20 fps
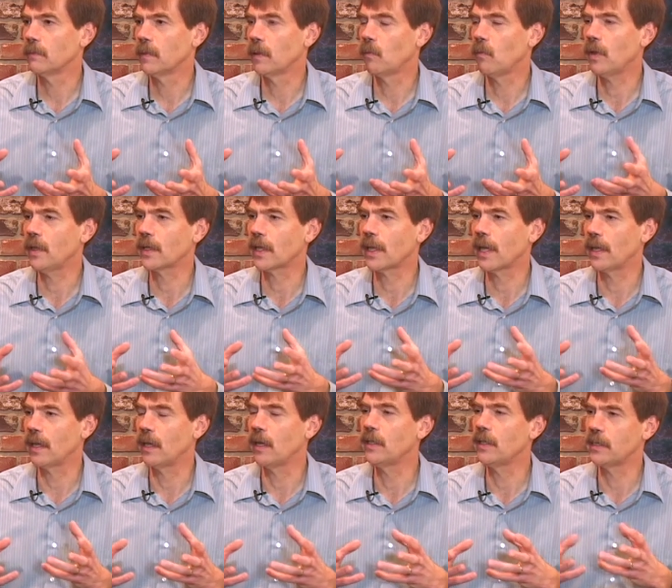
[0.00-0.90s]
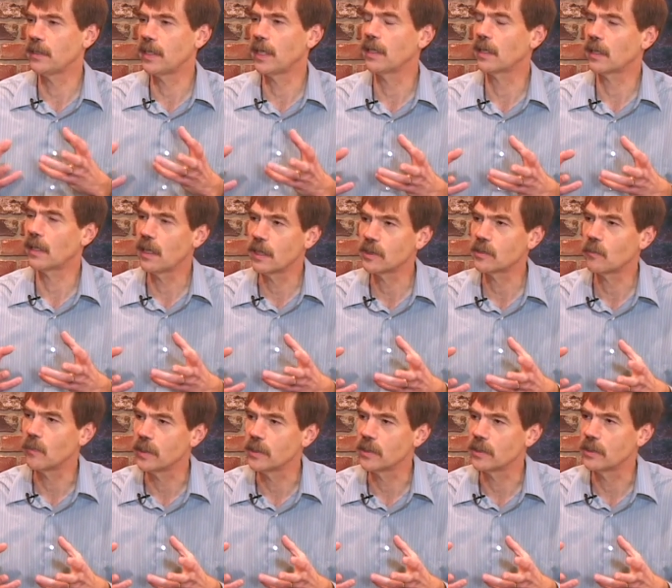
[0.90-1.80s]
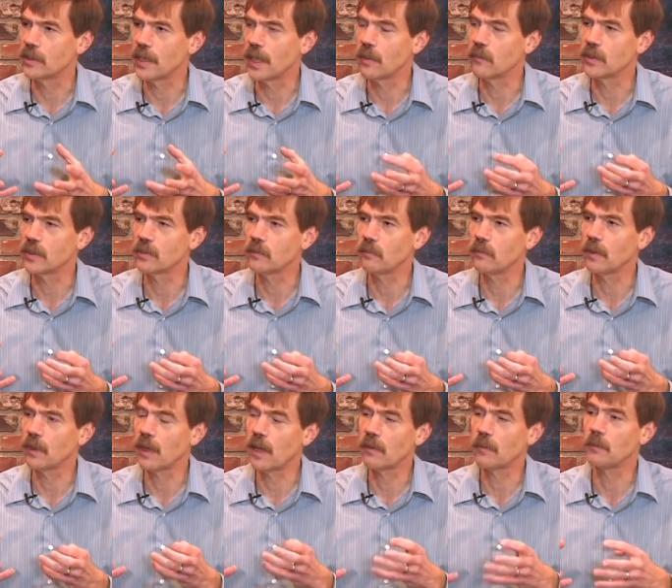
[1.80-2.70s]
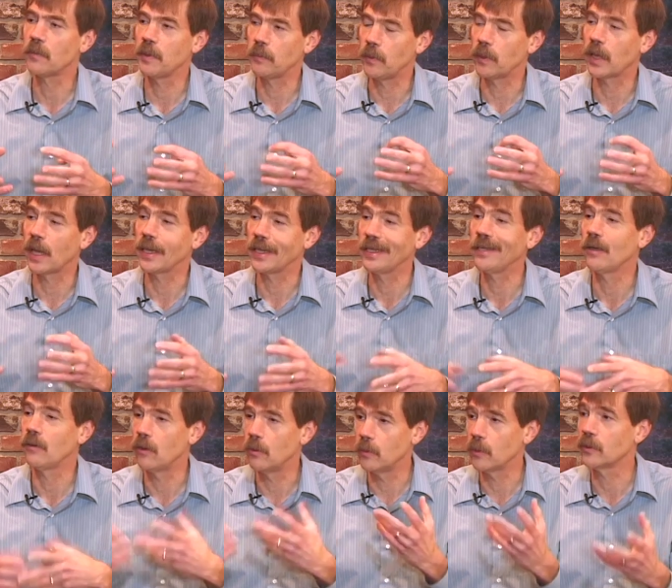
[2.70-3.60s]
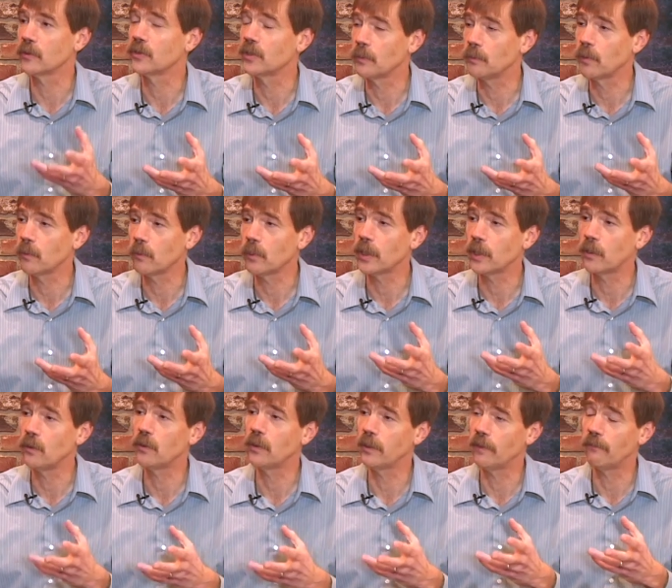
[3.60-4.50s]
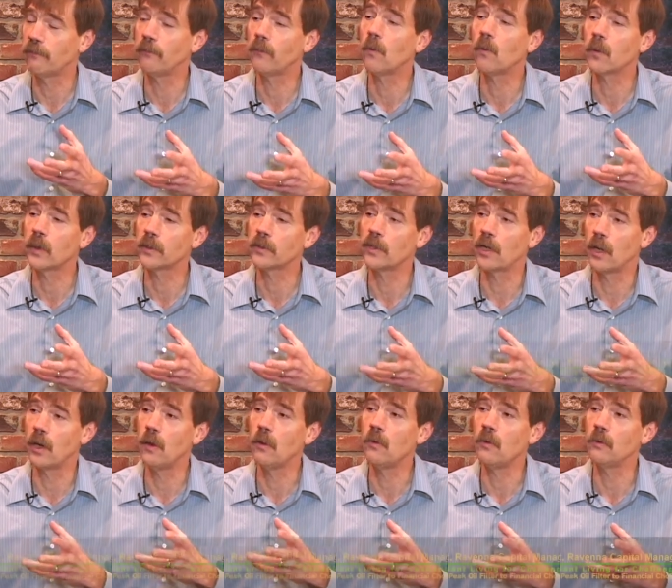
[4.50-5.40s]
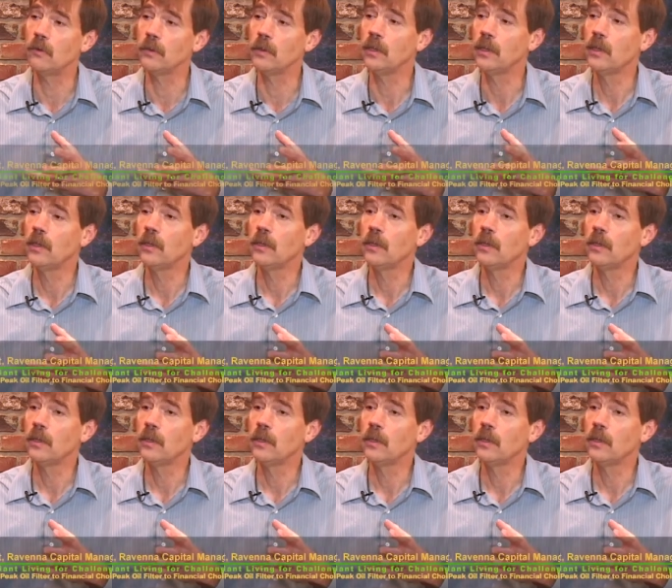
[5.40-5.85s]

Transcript: and one of the kind of unintended consequences of that was that a lot of people got into home ownership who really couldn't afford to own